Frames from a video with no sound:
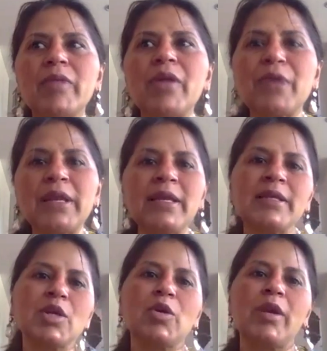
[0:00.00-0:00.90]
there really
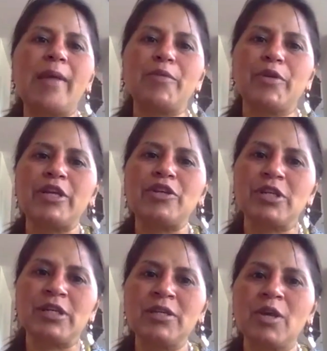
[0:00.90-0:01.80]
is a
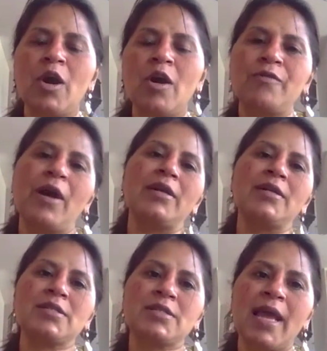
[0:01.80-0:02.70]
collaboration of
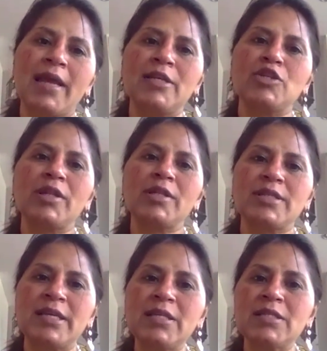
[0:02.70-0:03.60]
understanding each other's
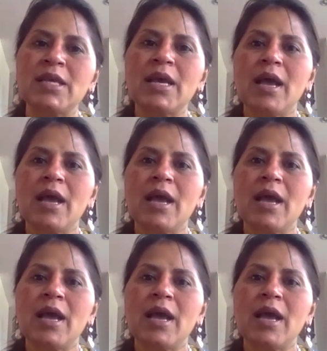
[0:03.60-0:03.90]
needs